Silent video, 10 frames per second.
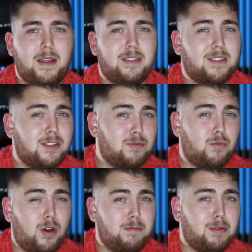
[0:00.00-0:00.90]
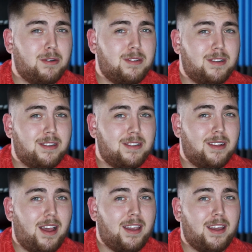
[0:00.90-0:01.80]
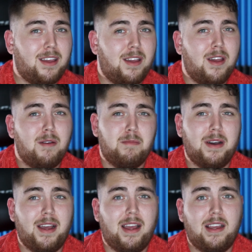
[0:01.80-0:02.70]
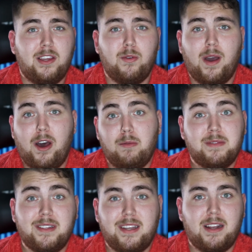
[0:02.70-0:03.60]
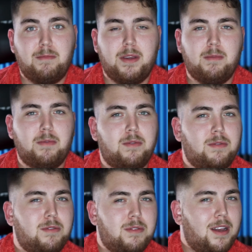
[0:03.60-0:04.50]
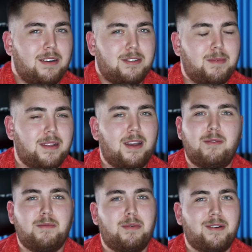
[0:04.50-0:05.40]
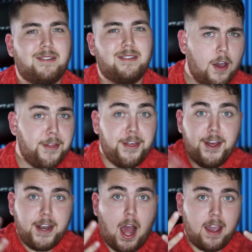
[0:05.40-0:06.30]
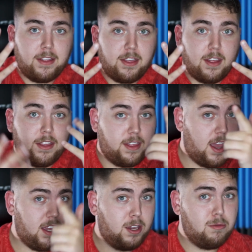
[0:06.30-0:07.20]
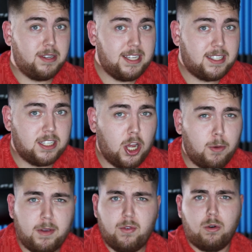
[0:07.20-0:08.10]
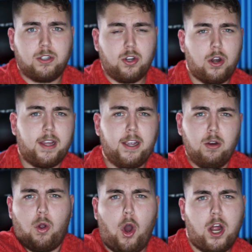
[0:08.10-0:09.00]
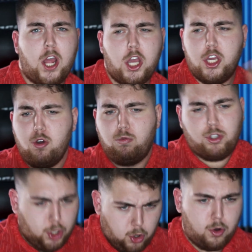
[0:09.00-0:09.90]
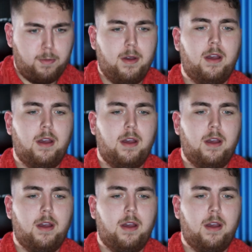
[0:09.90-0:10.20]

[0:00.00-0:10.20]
Just because one person doesn't like it, but you helped 10 people, who cares about that one person? The 9th thing you need to know before starting here on YouTube